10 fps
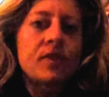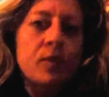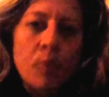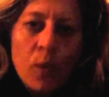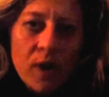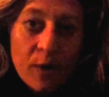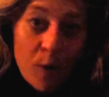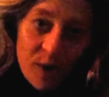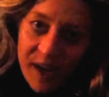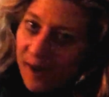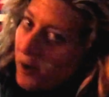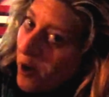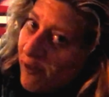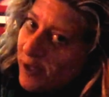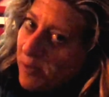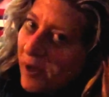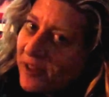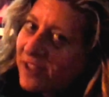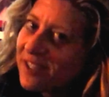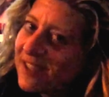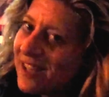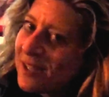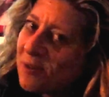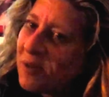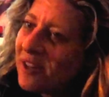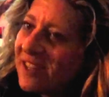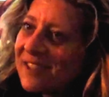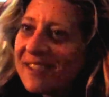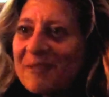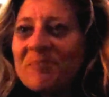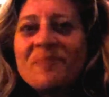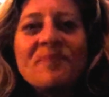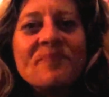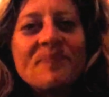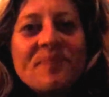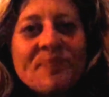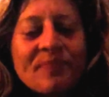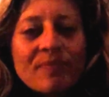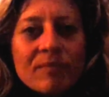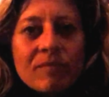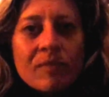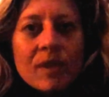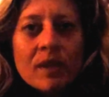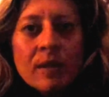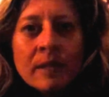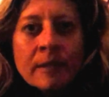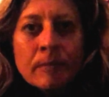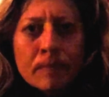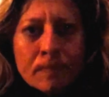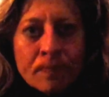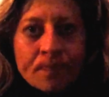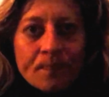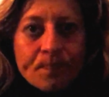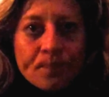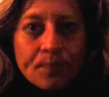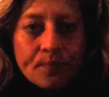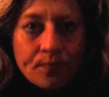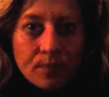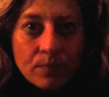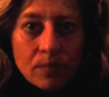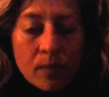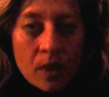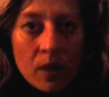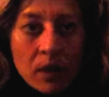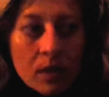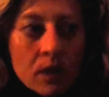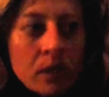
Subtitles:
supporting Organic Harvest Month, because that's what it is. How did this become a sovereign nation?